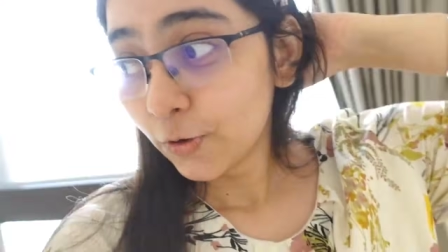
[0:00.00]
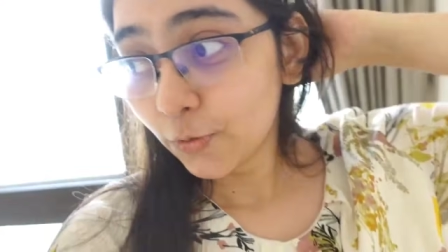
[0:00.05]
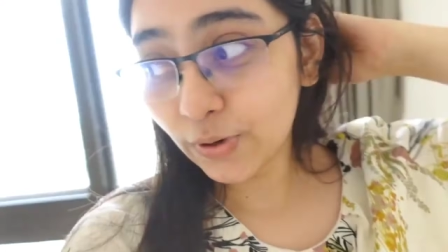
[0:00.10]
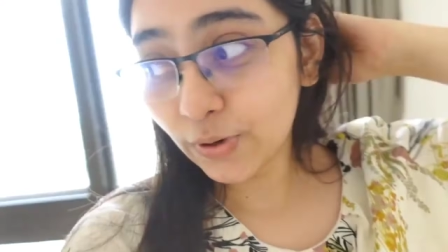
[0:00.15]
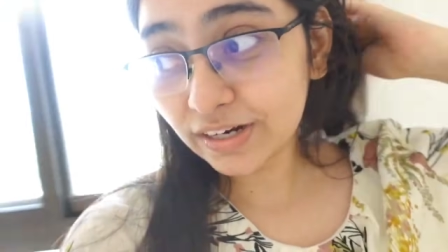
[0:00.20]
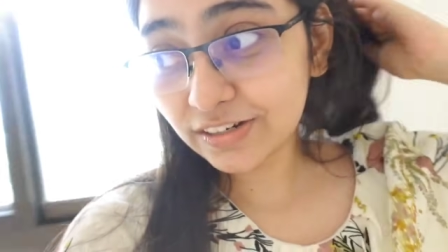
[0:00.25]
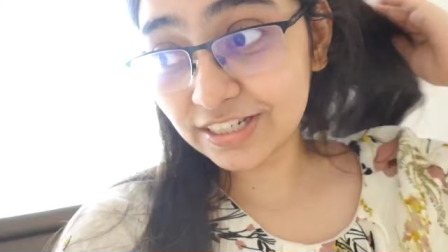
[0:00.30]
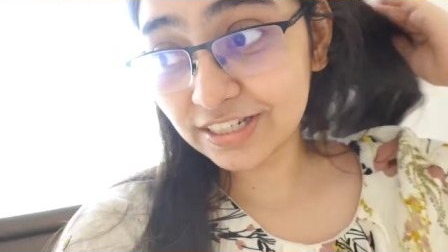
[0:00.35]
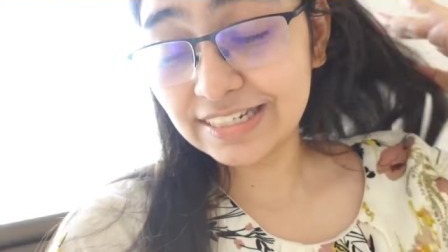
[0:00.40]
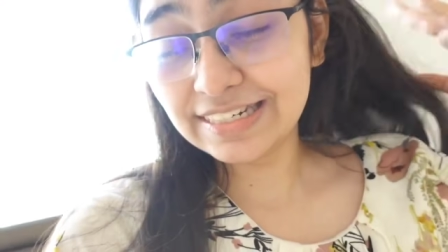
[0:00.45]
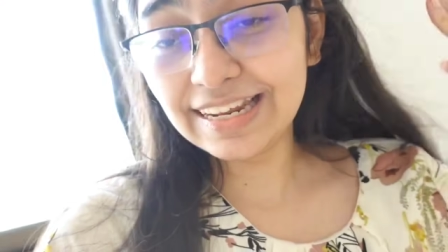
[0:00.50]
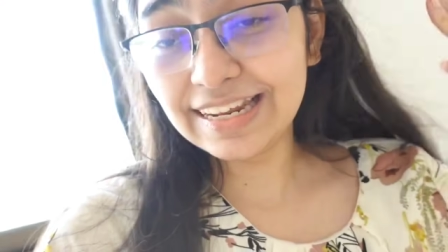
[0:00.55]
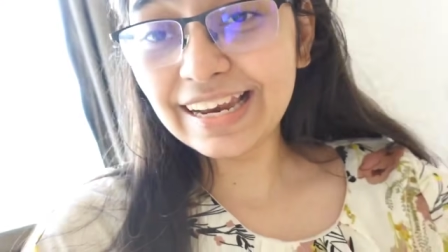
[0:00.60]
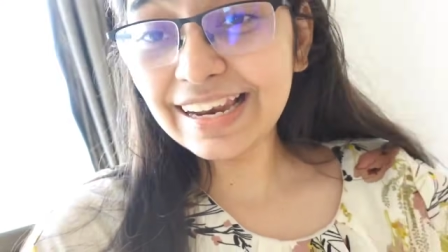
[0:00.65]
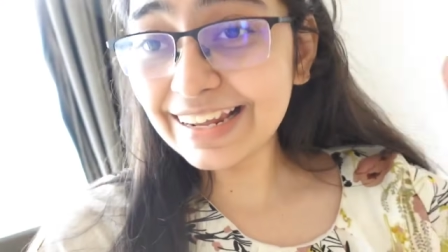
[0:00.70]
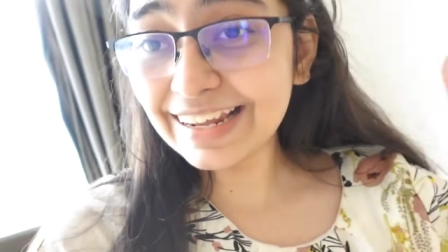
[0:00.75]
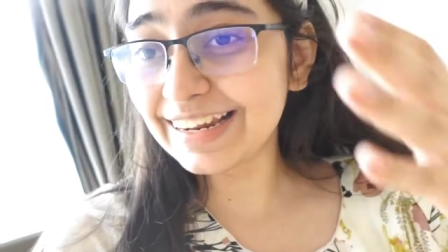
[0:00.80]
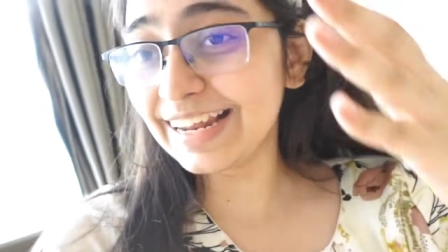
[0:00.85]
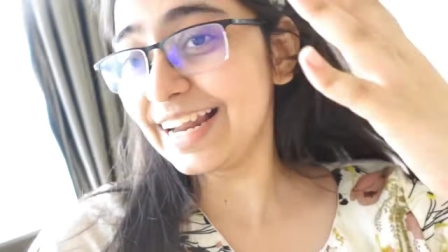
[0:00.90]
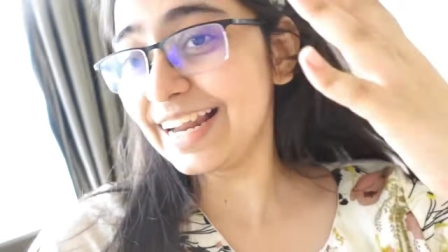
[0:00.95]
worked
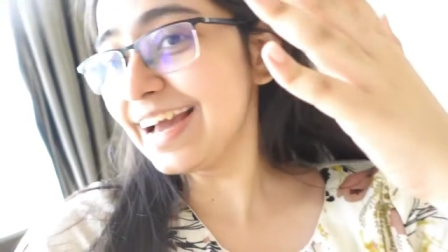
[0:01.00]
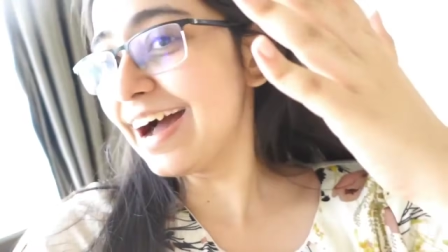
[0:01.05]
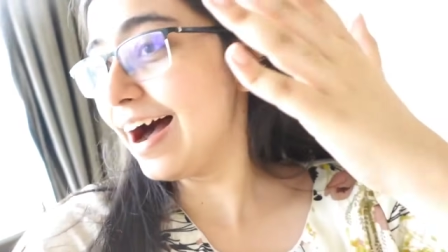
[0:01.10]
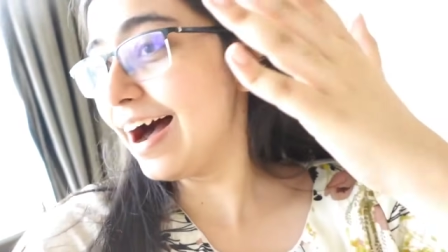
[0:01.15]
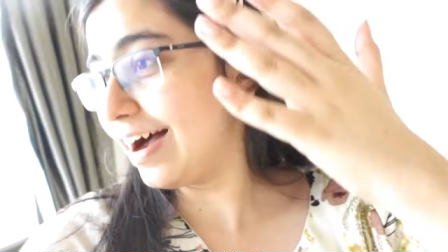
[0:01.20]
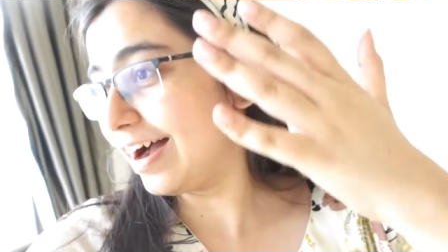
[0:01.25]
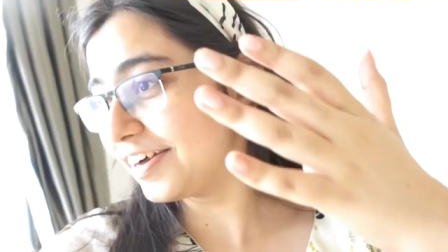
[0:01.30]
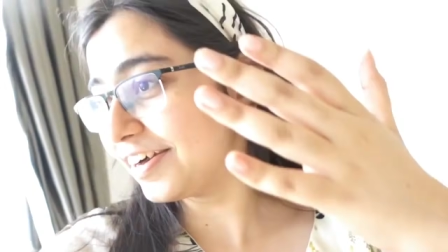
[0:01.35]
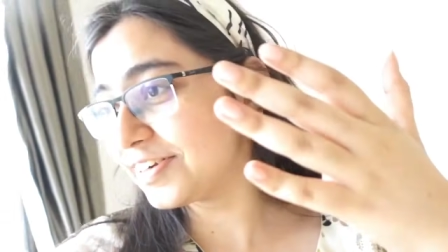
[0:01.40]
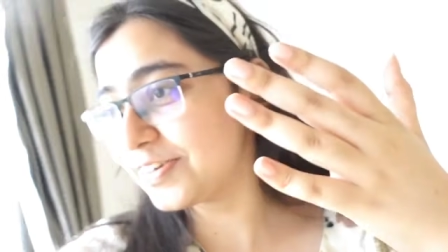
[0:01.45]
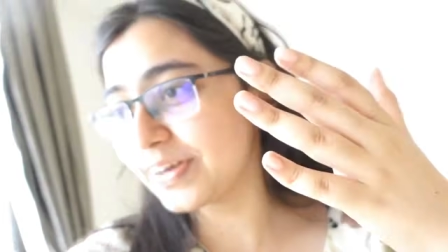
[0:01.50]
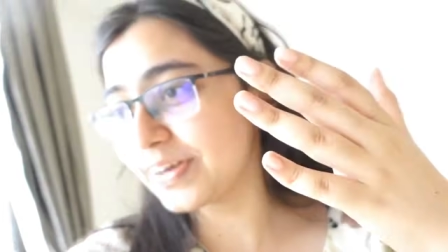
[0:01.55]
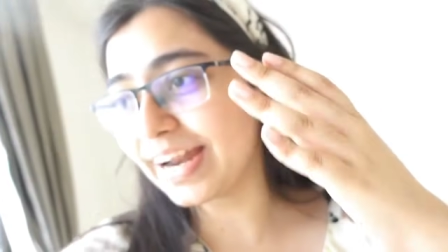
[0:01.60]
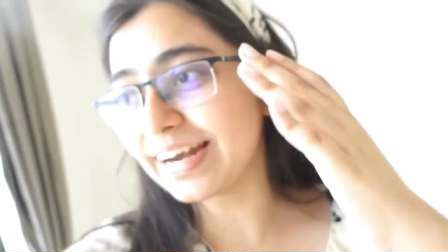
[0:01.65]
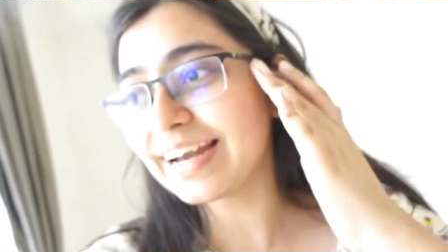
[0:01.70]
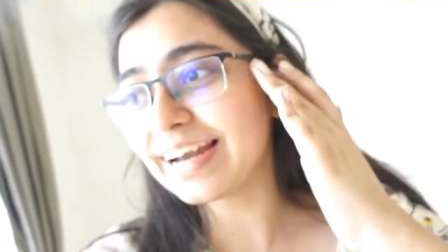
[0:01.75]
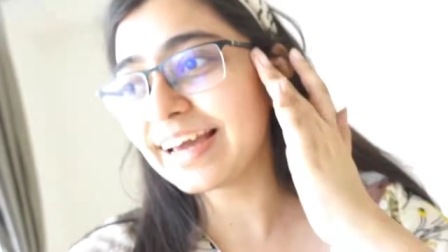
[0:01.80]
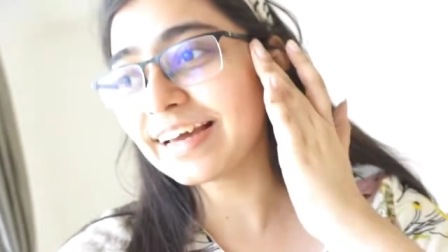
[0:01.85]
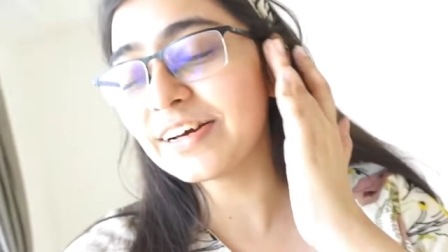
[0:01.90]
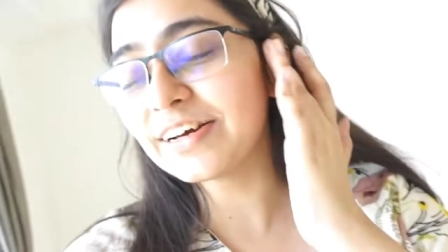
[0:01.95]
really, really hard to
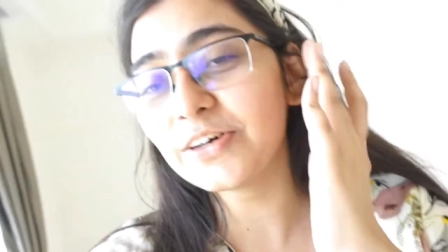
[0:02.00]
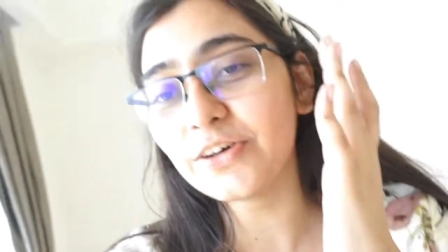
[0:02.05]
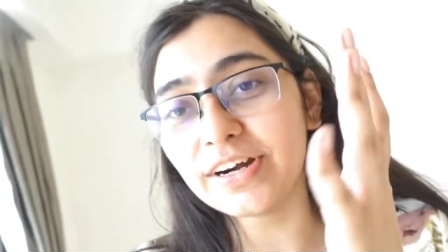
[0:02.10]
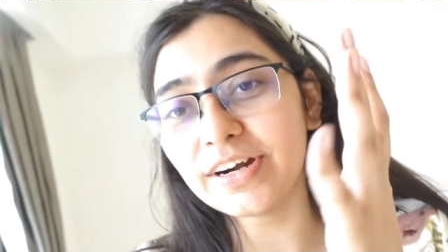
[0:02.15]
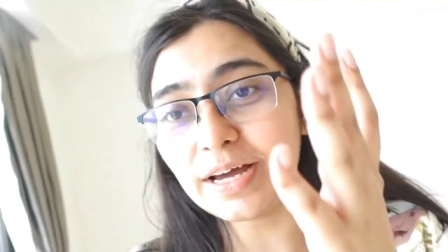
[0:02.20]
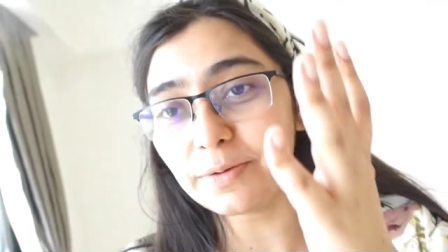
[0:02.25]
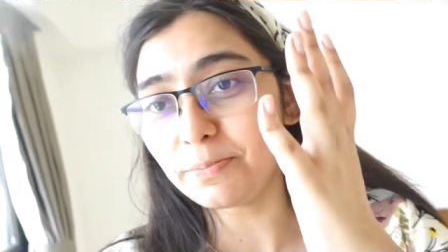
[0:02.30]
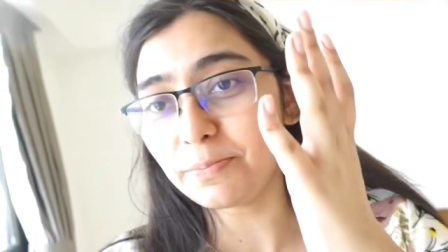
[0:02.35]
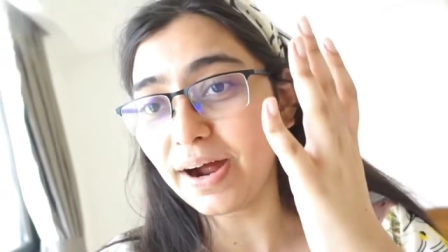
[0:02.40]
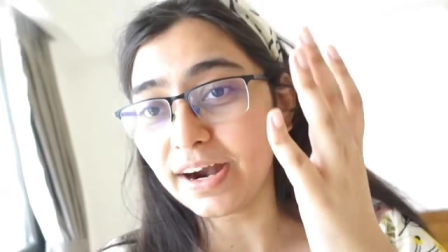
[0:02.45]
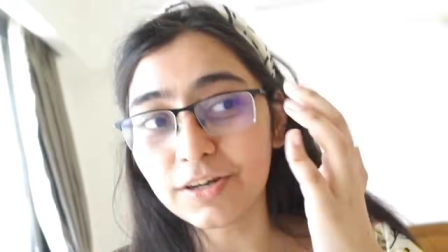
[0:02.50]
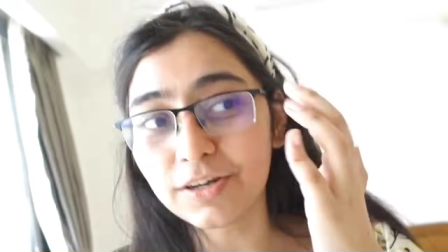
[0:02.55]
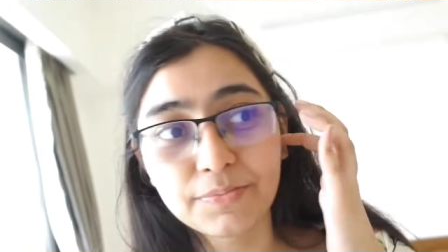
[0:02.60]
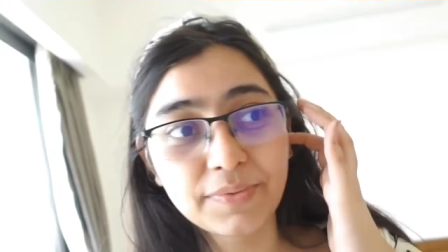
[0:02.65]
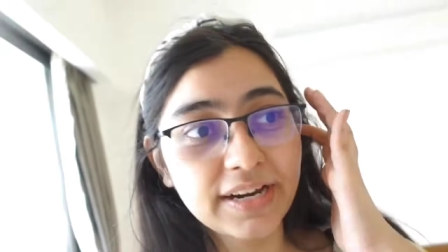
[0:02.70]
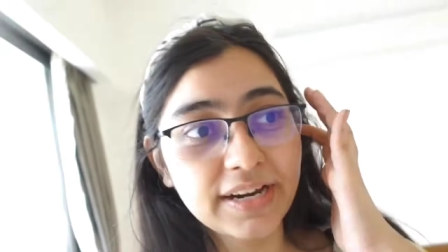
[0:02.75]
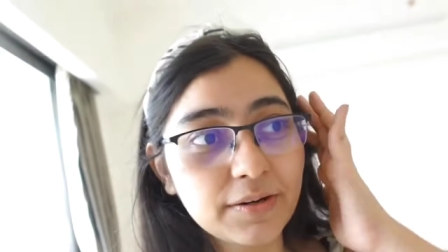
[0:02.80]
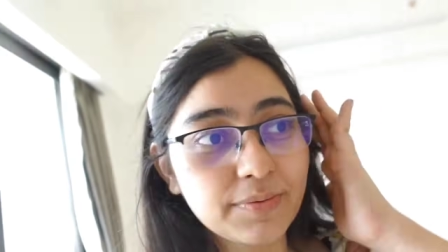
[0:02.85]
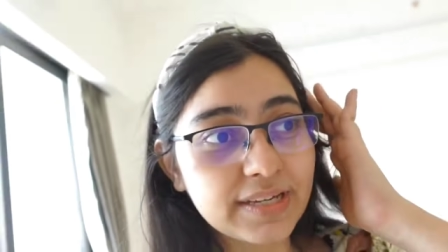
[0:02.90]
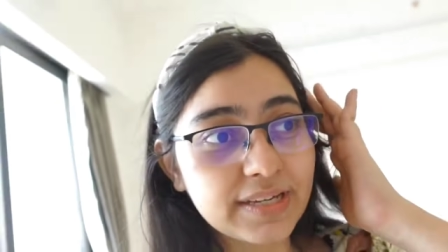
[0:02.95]
get like a good apartment,